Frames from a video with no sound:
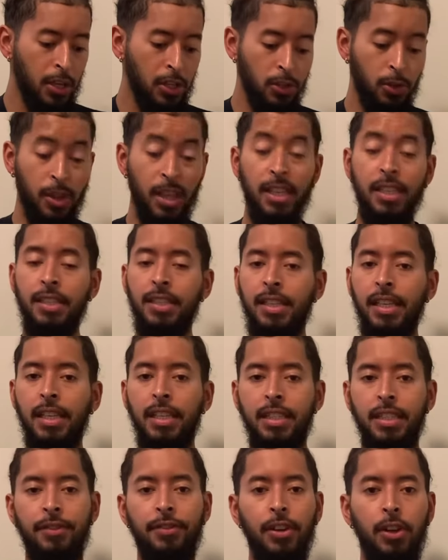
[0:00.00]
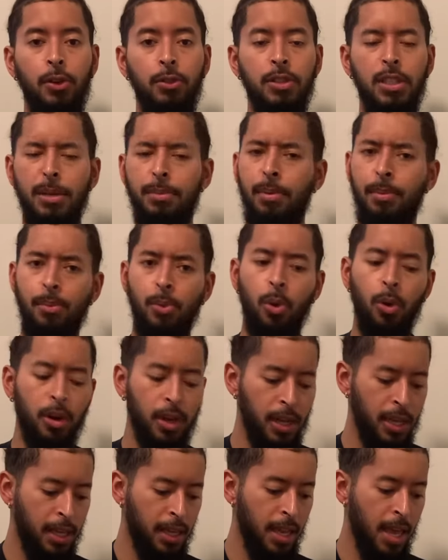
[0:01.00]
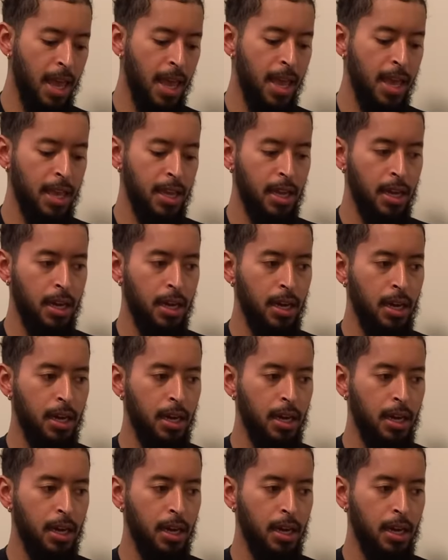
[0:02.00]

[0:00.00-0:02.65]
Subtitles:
So they seek difficulty, but more in a